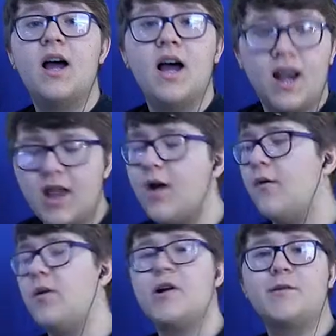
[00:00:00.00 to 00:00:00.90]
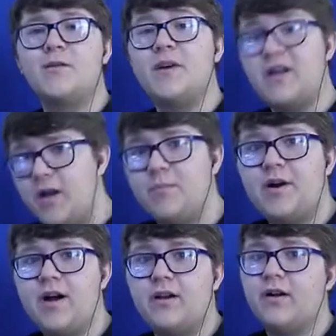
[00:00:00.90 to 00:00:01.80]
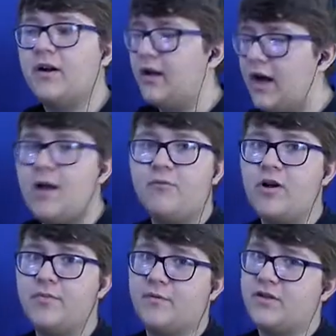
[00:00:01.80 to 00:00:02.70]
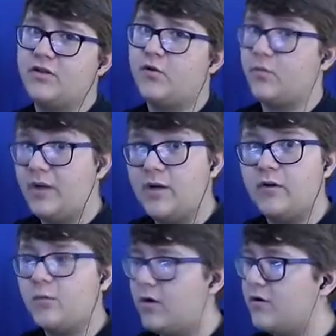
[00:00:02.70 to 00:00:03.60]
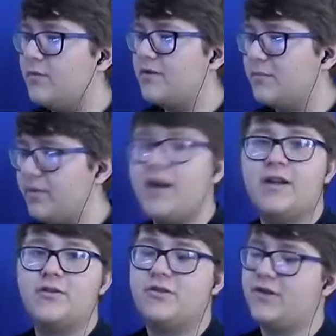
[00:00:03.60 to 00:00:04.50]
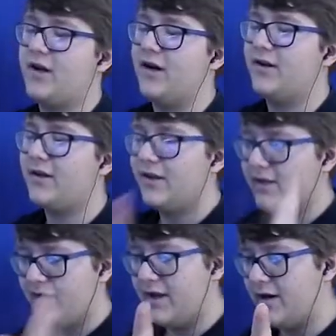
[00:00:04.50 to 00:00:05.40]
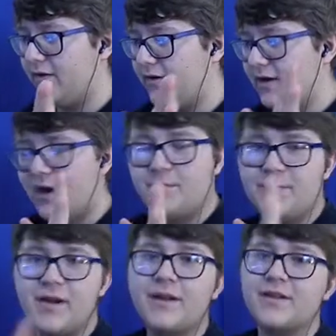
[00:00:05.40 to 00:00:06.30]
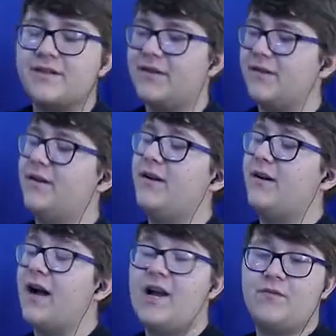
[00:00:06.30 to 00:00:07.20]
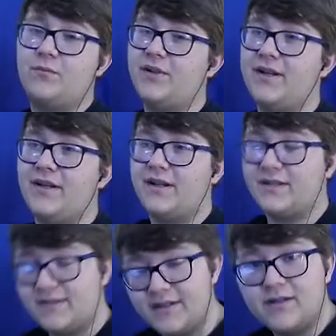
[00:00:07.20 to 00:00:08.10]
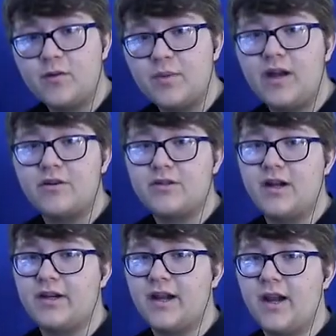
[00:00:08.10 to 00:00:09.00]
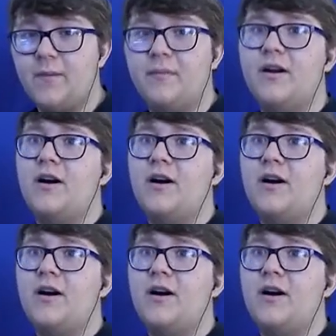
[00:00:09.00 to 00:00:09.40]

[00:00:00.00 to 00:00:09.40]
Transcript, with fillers: Hello and welcome to my empire! I'm your Emperor, Mr. Total Penguin. Welcome to BioShock. Now, I'll be honest here, I haven't played a single BioShock game.